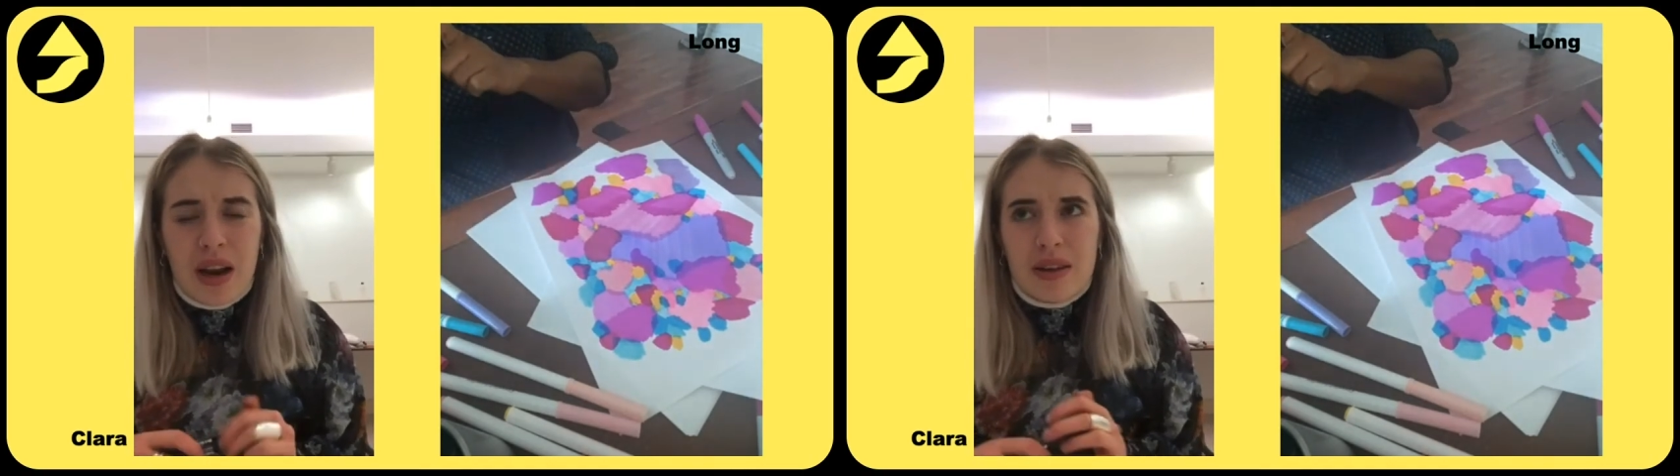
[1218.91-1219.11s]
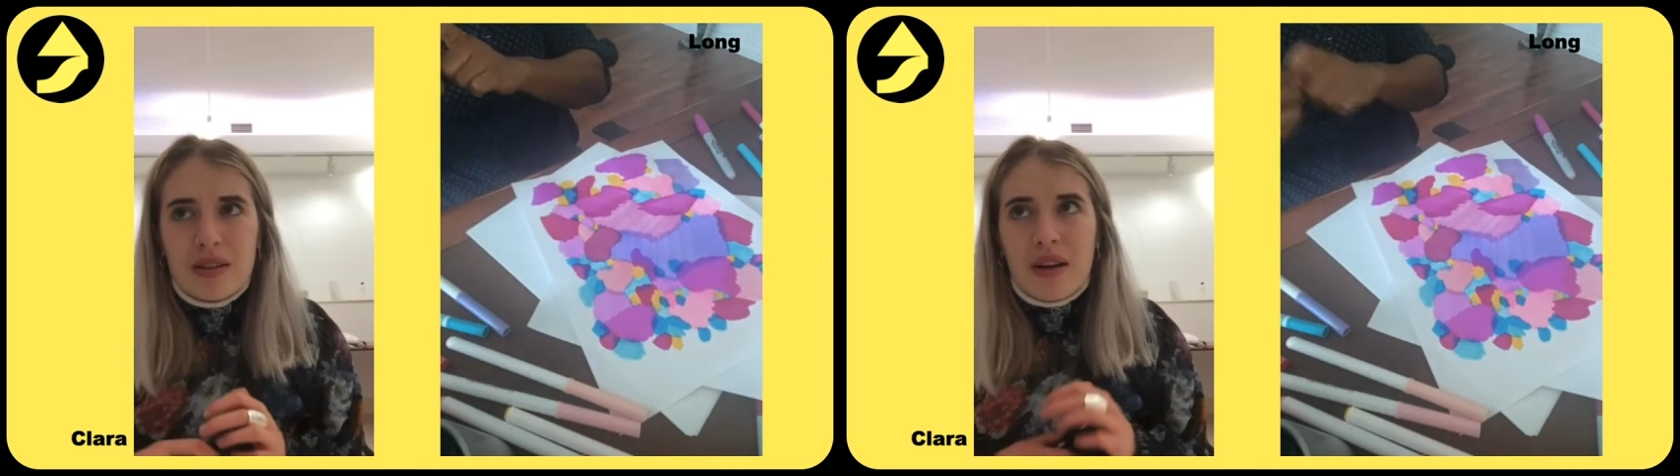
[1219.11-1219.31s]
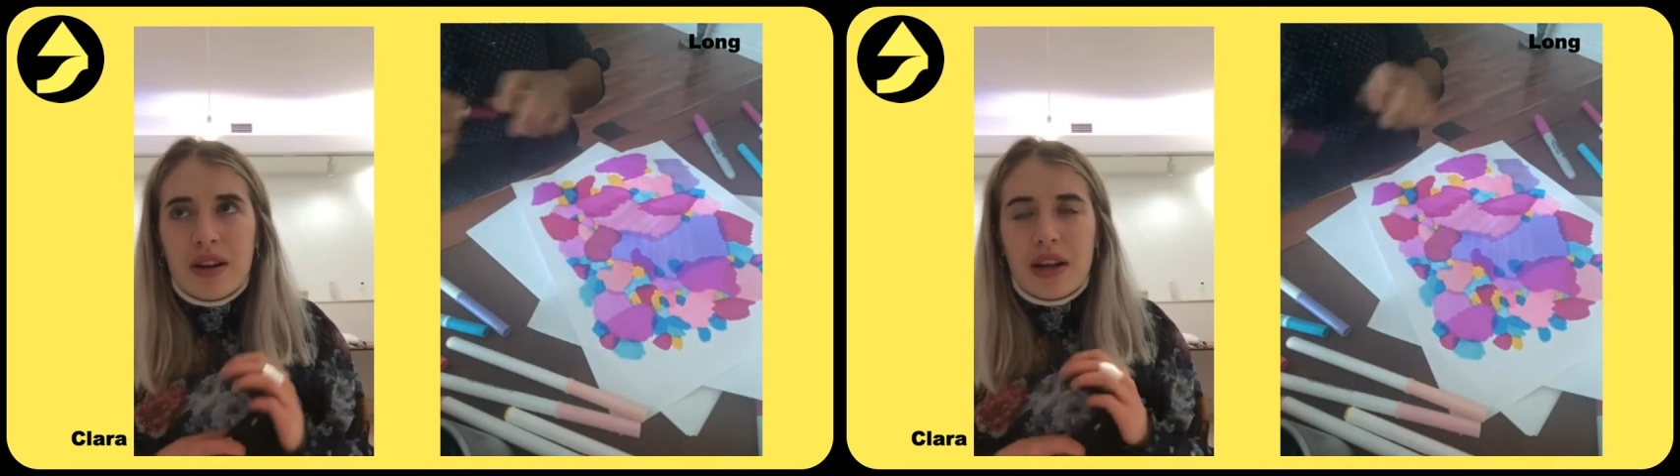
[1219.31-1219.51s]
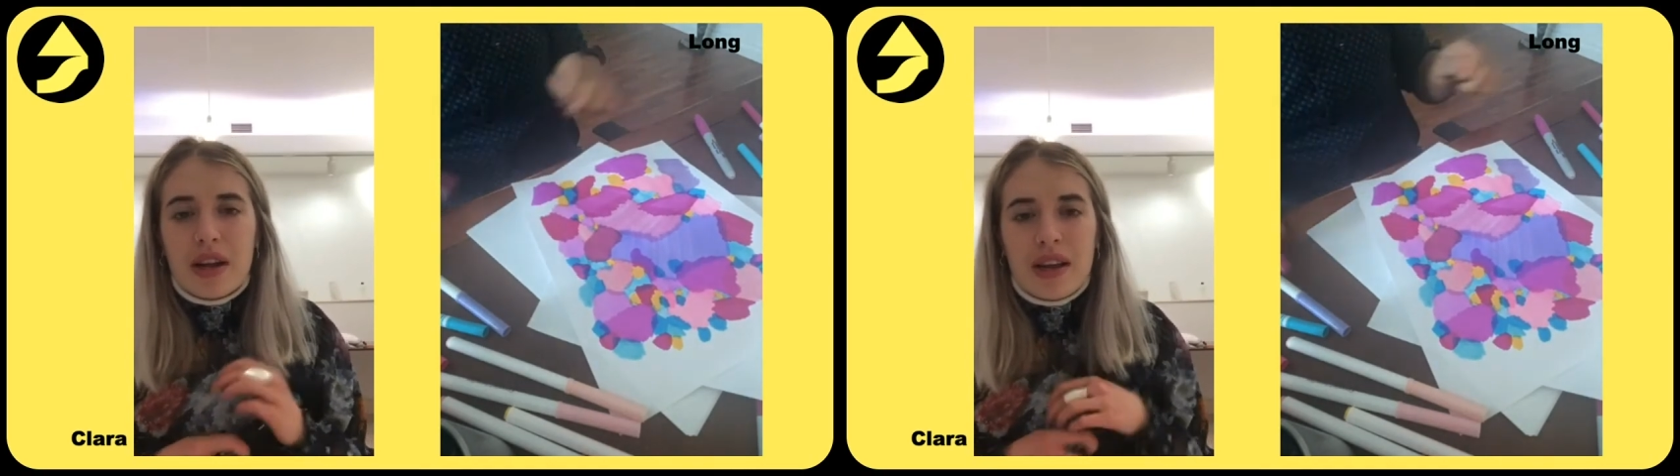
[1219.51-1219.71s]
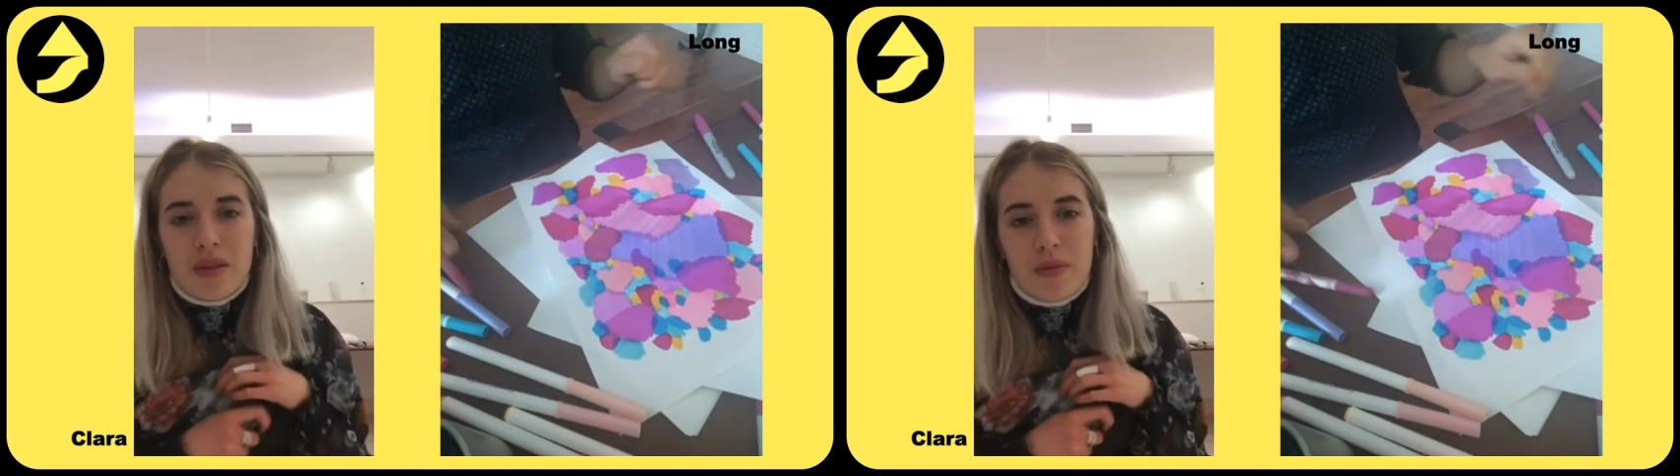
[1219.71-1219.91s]
Like not really
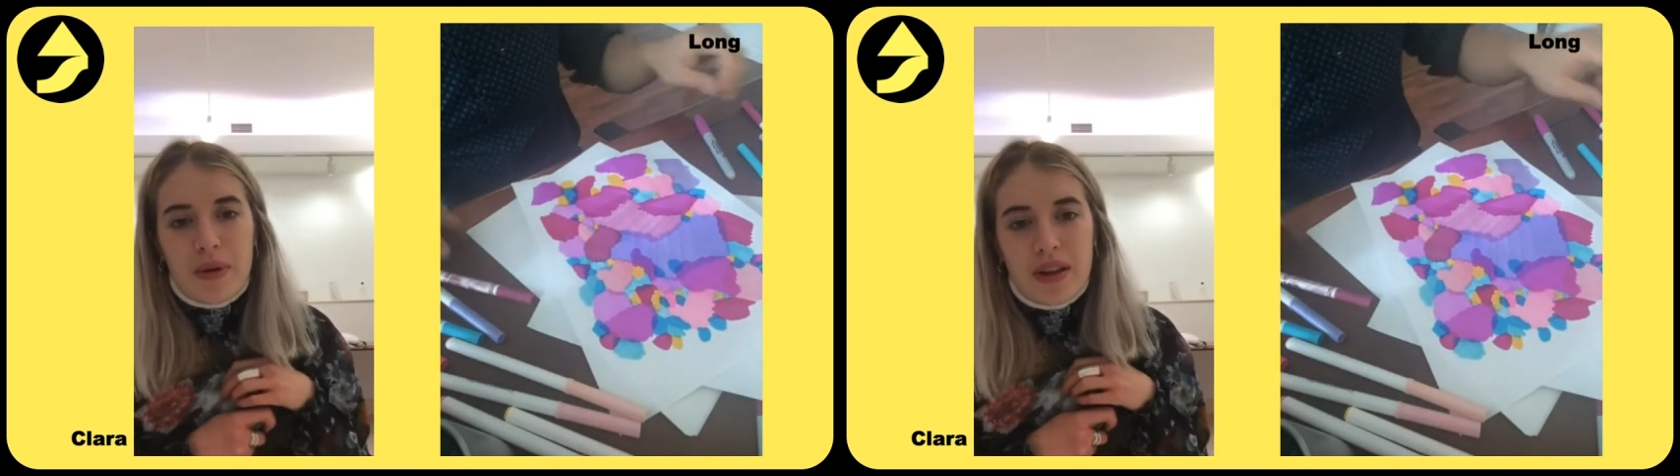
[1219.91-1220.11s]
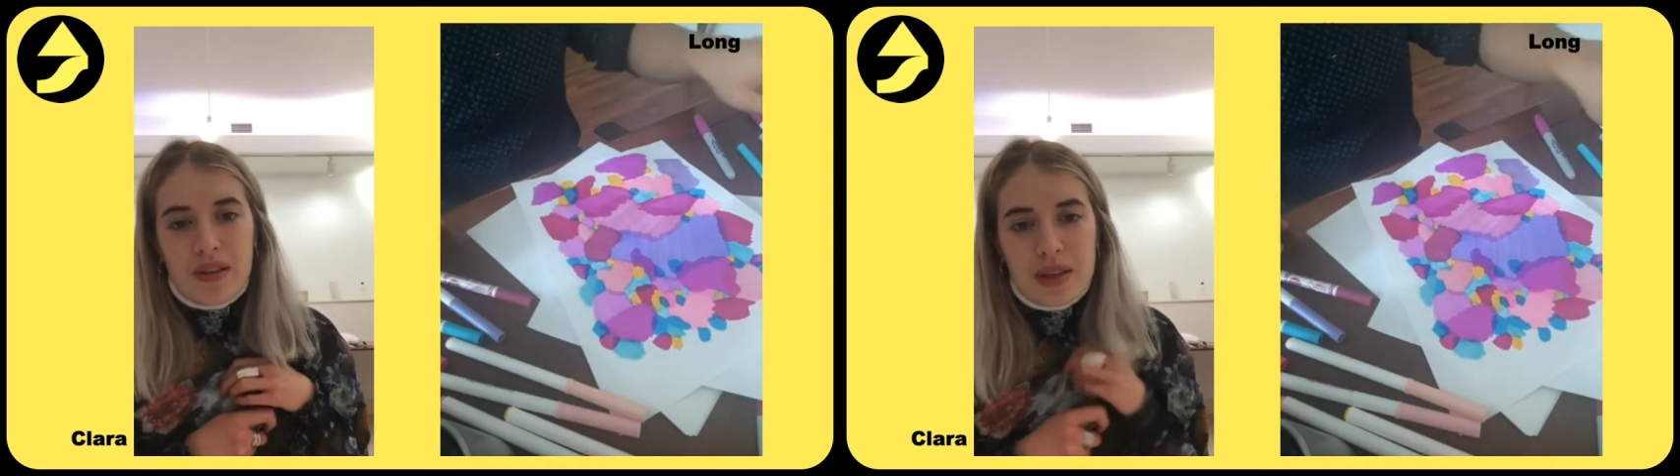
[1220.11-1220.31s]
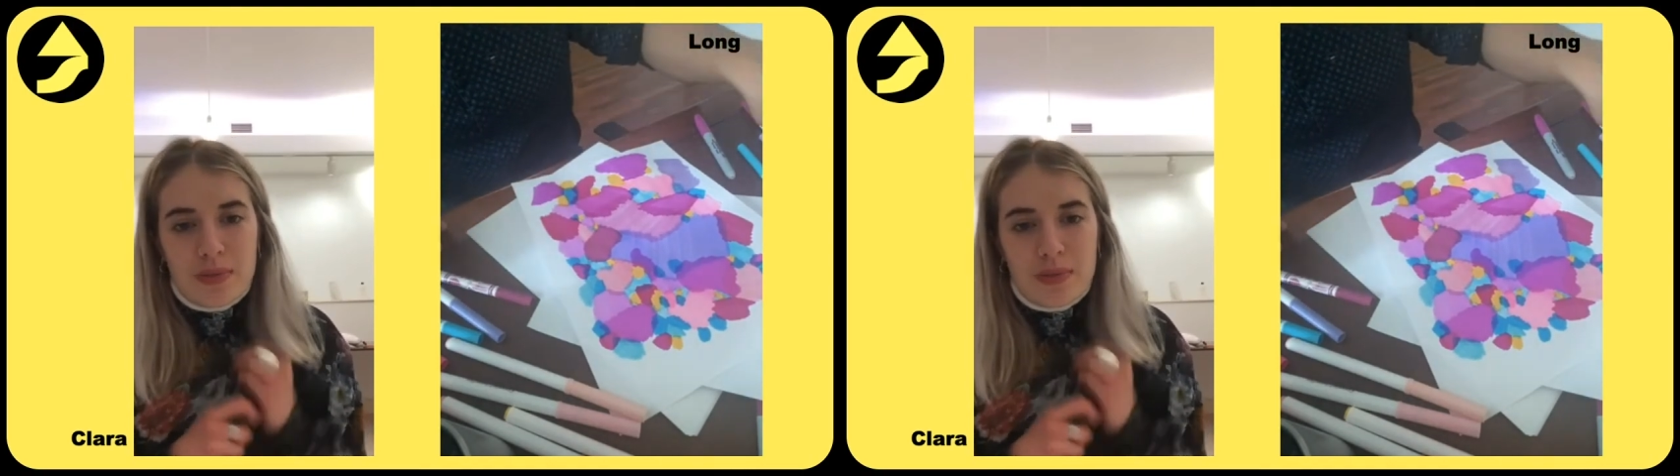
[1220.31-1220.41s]
liking the way